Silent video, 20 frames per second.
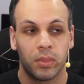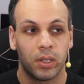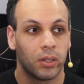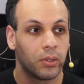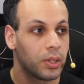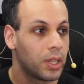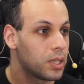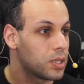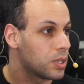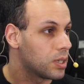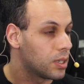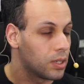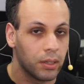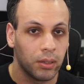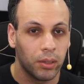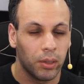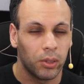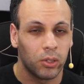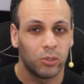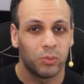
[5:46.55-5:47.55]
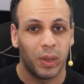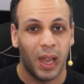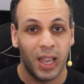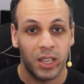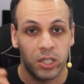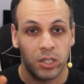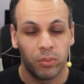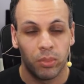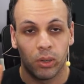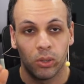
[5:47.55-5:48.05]
You know, there's a little
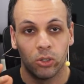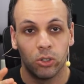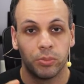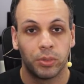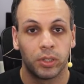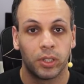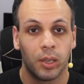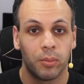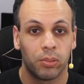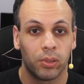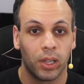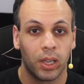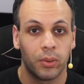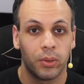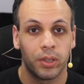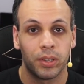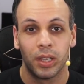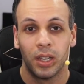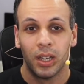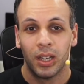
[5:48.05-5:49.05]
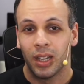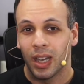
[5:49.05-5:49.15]
basketball hoop that they play with.